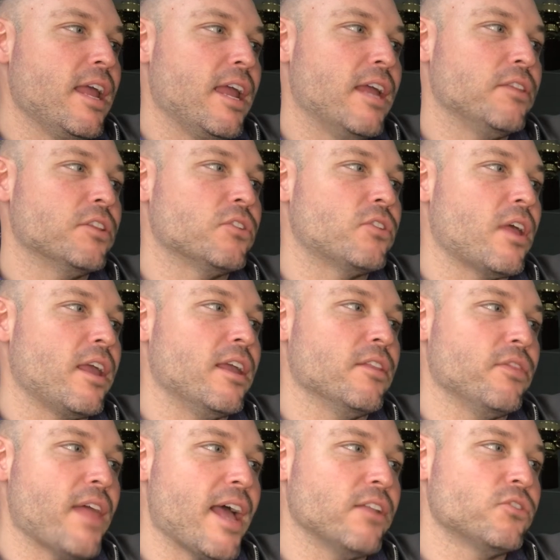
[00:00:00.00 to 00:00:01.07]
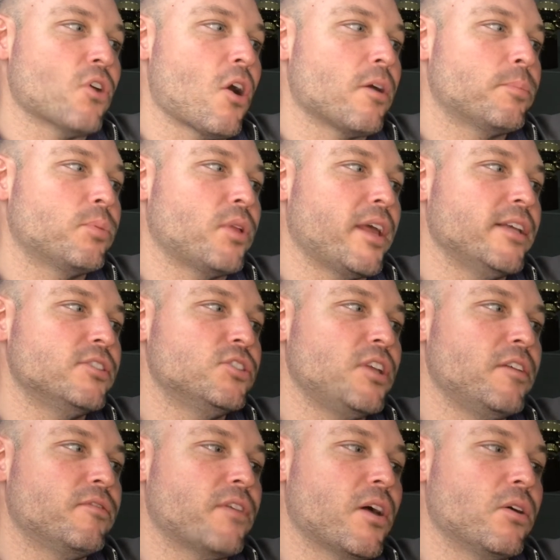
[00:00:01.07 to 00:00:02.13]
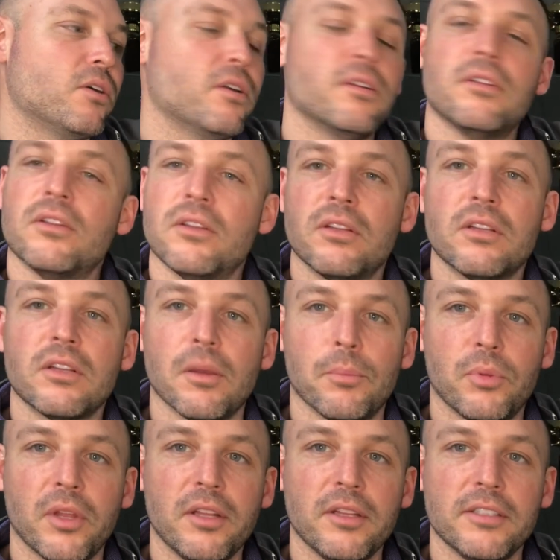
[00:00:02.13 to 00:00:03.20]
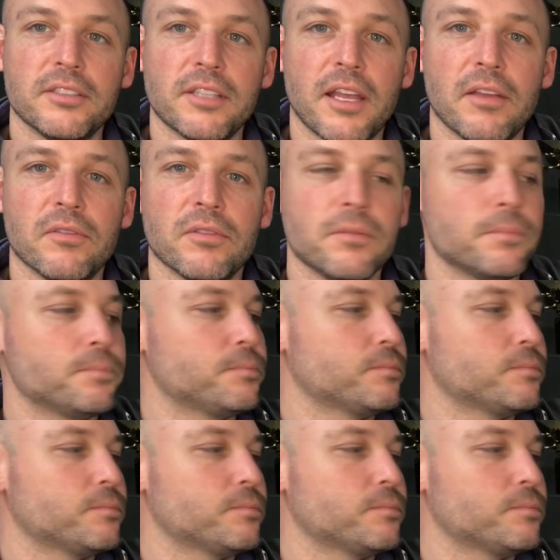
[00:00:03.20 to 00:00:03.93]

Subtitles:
In that dark place, she felt completely safe.